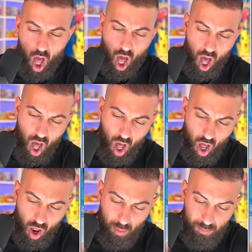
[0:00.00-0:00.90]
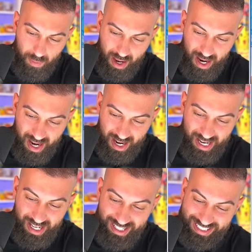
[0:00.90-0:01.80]
Oh, man.
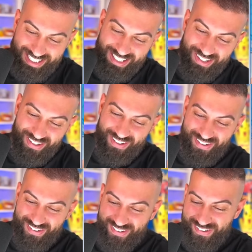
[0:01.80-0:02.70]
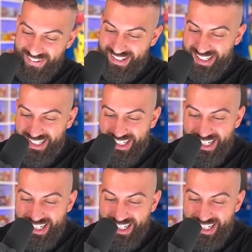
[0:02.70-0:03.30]
Dude.